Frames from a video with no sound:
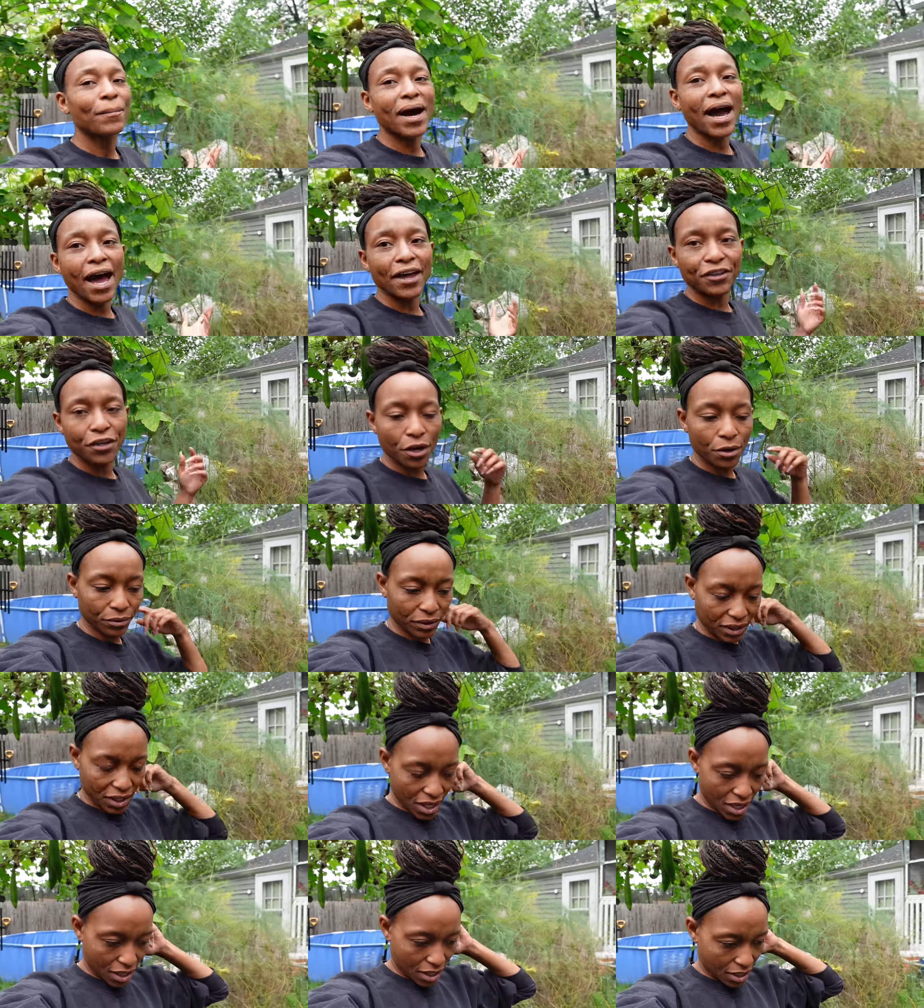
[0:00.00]
But I don't
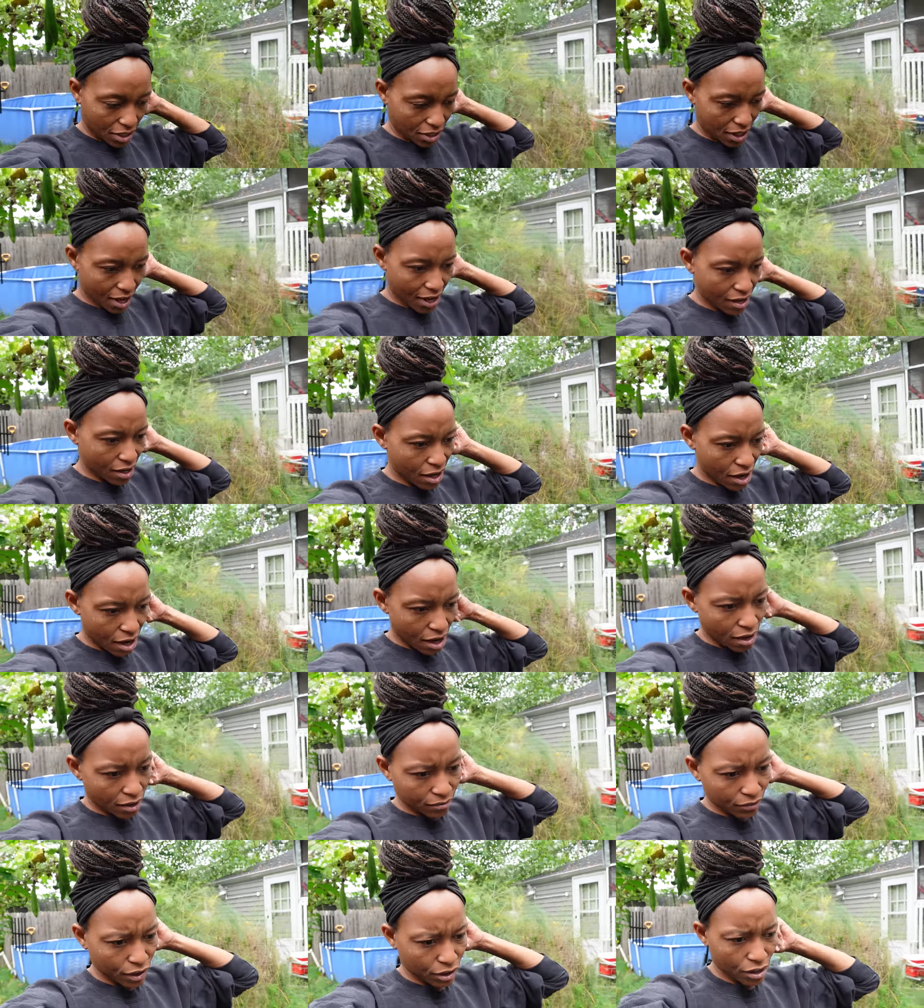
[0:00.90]
think that,
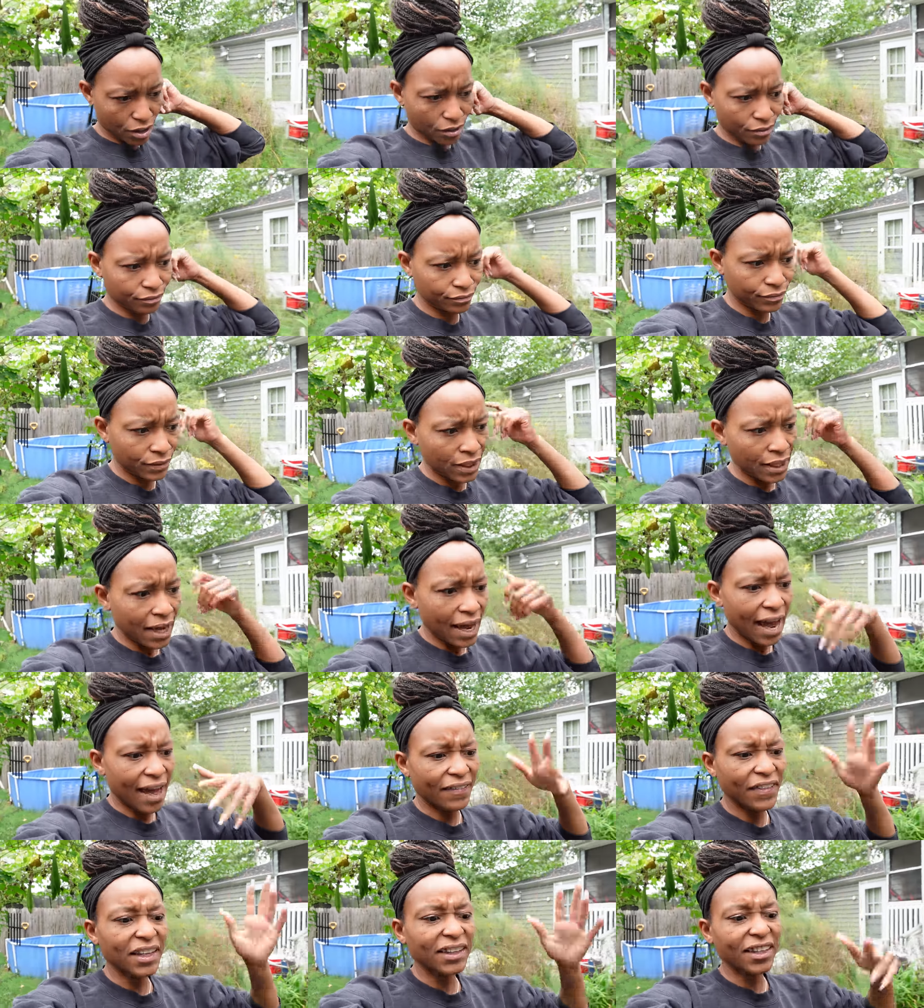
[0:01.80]
um, you know,
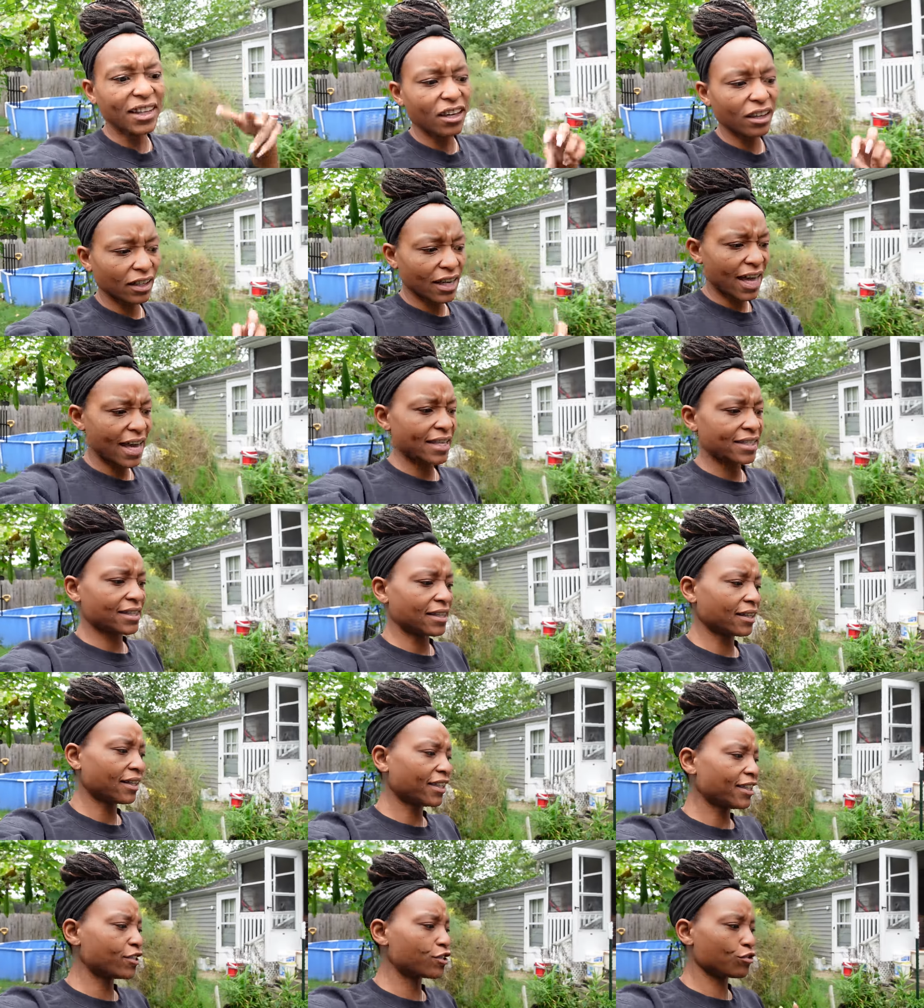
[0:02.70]
I think they'll last at
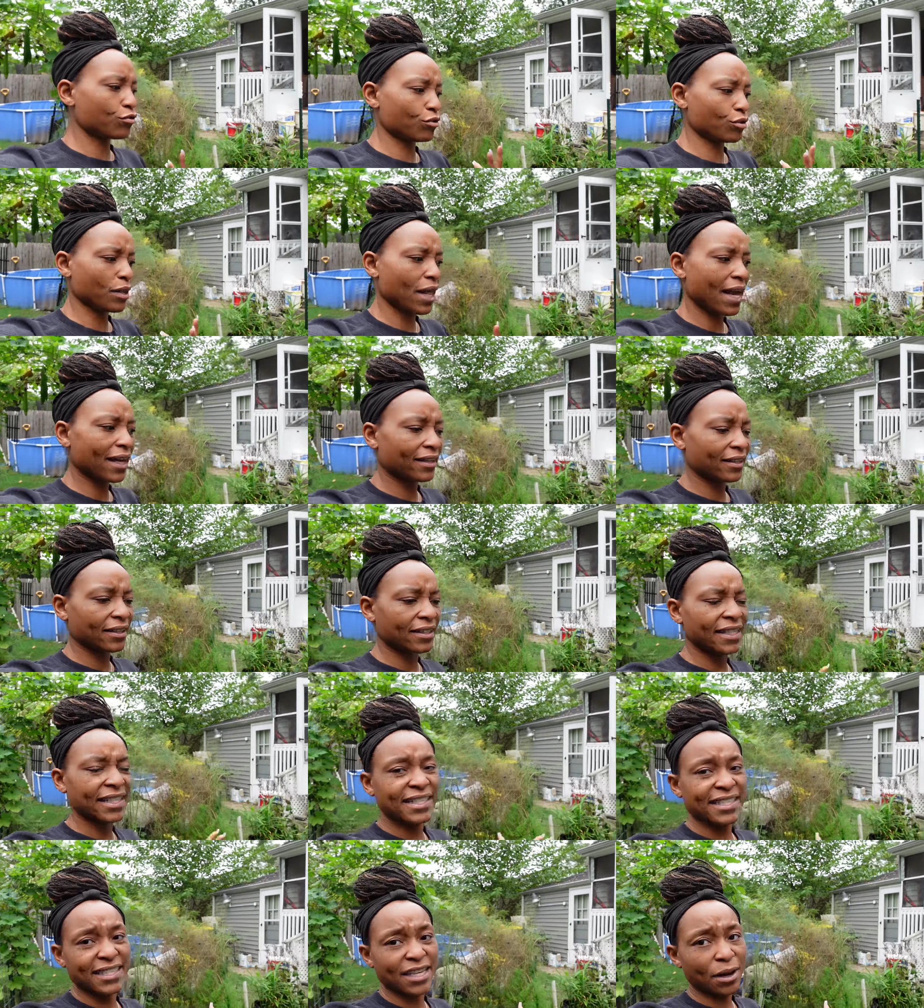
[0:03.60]
least through like
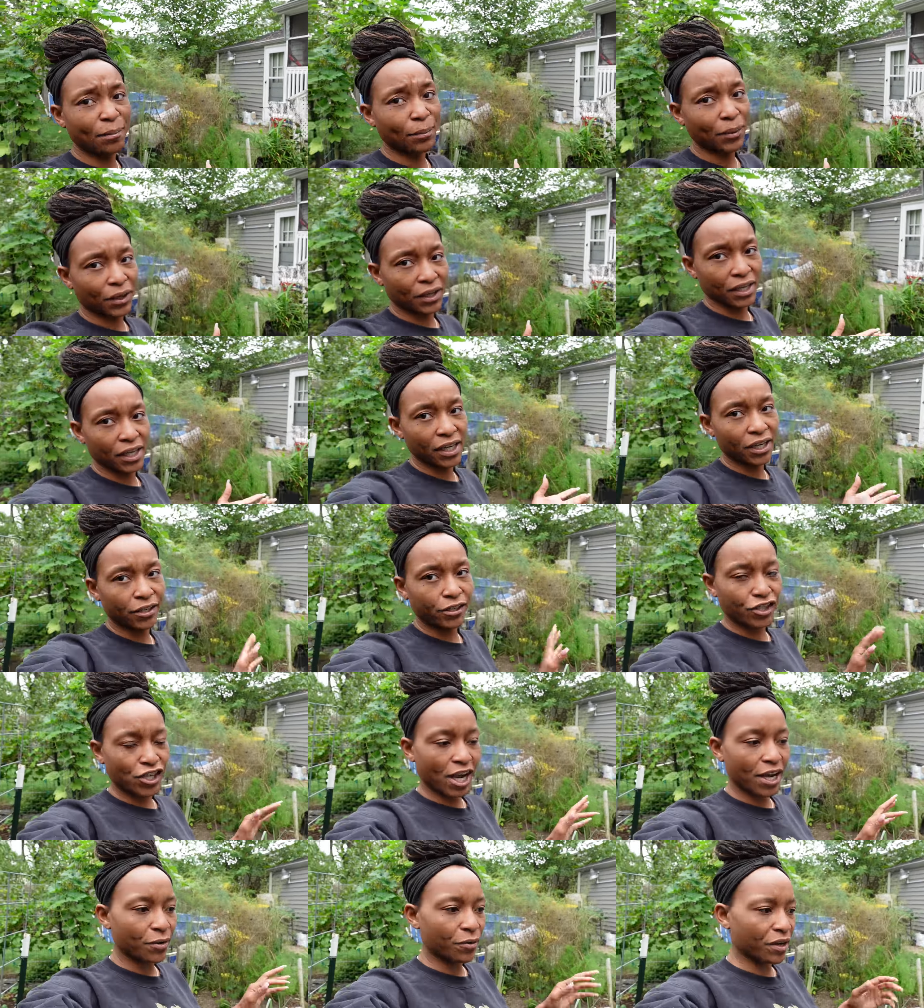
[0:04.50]
December here.
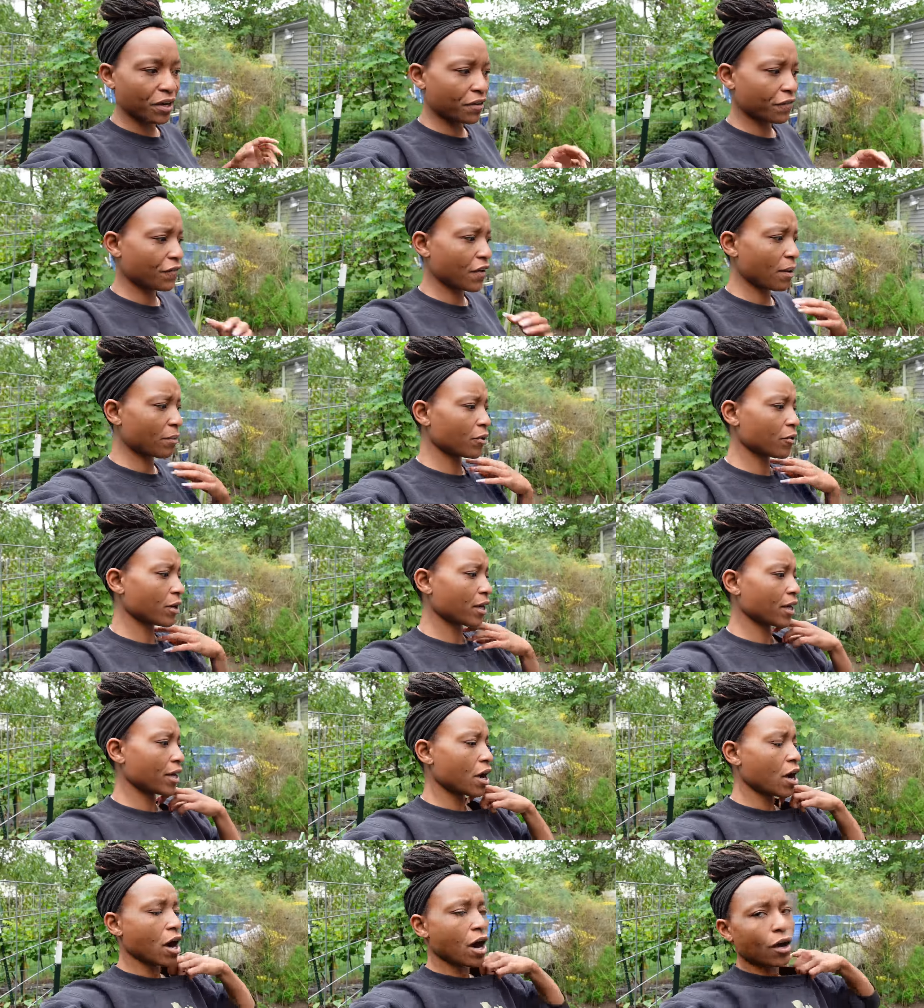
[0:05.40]
January and
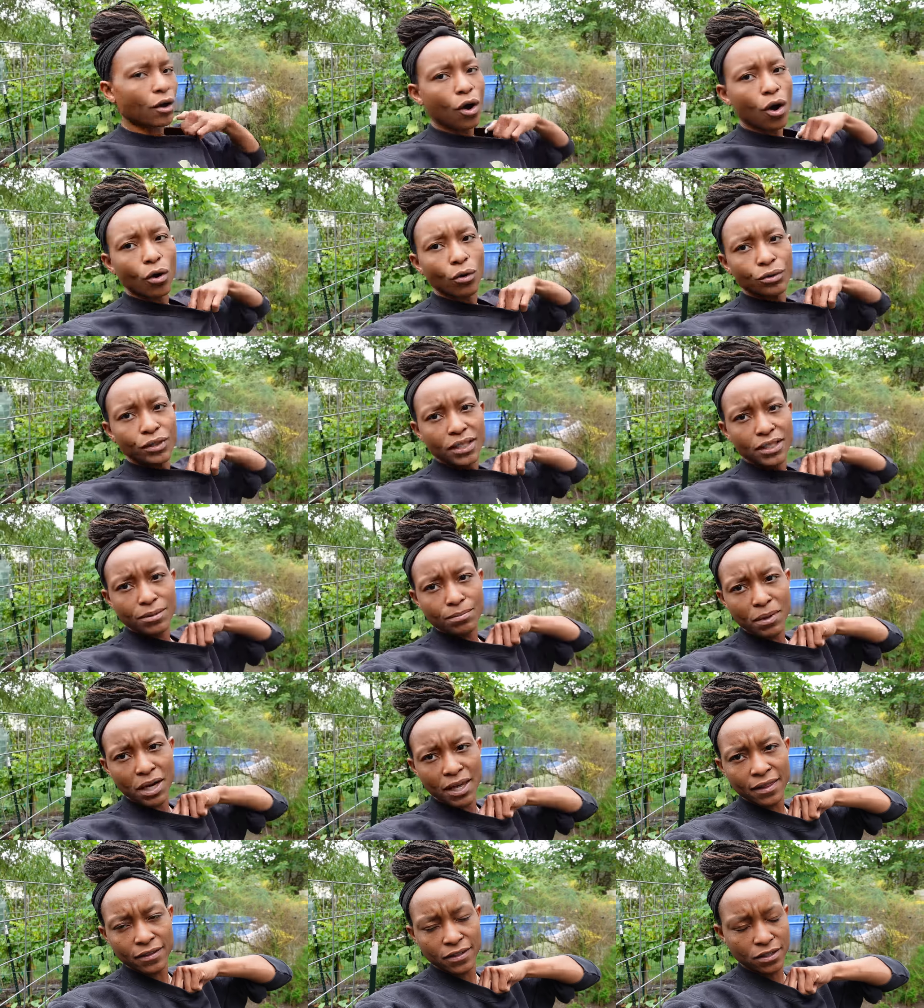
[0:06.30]
February are our coldest
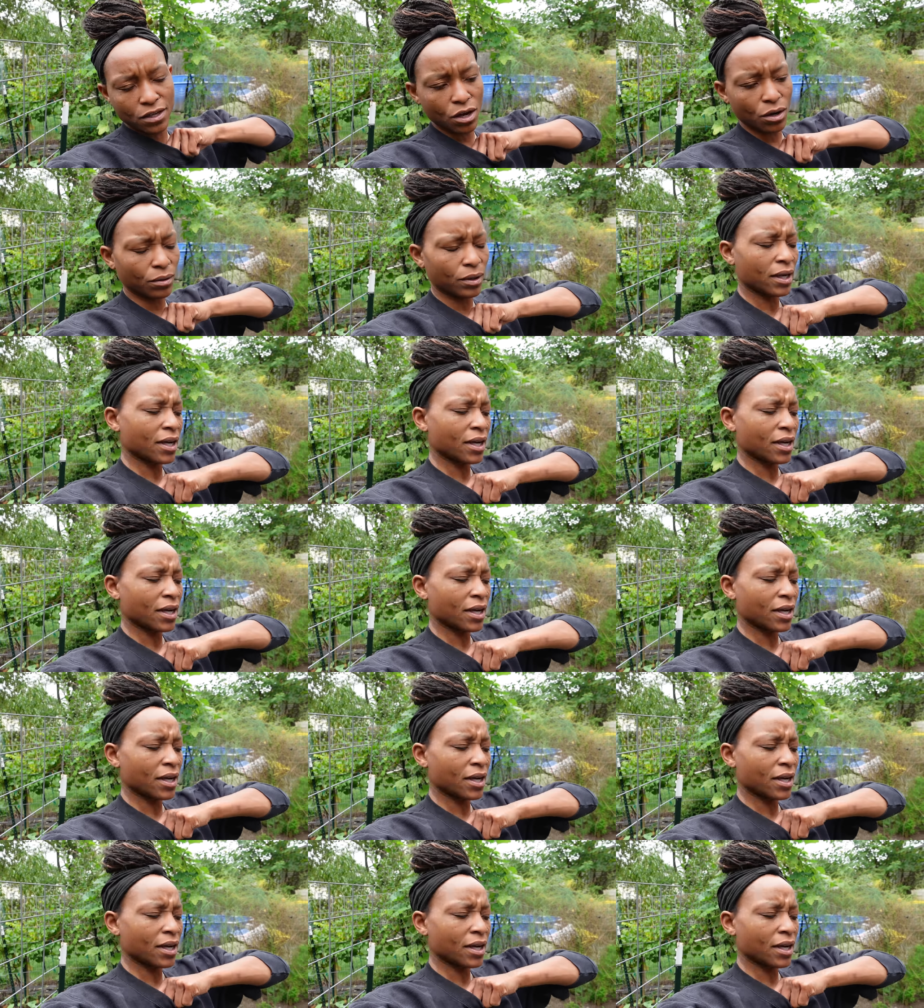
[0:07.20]
months, so